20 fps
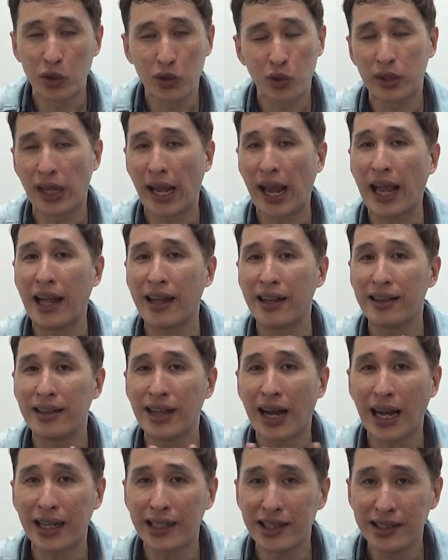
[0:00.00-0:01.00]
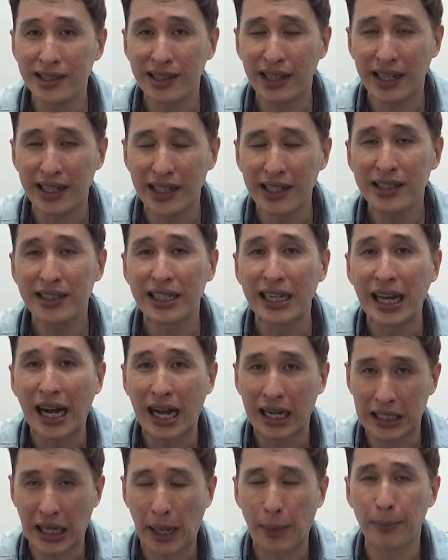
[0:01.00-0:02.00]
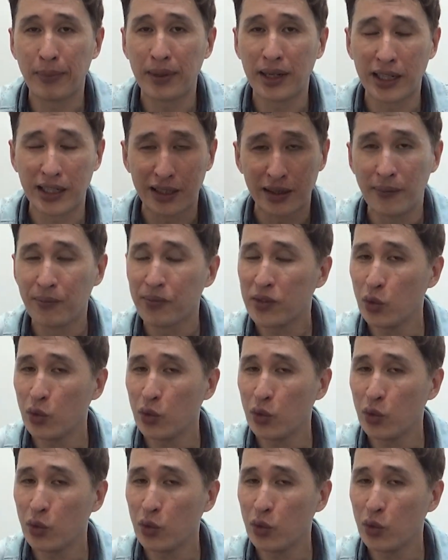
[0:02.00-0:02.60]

So the entire day, they are gambling.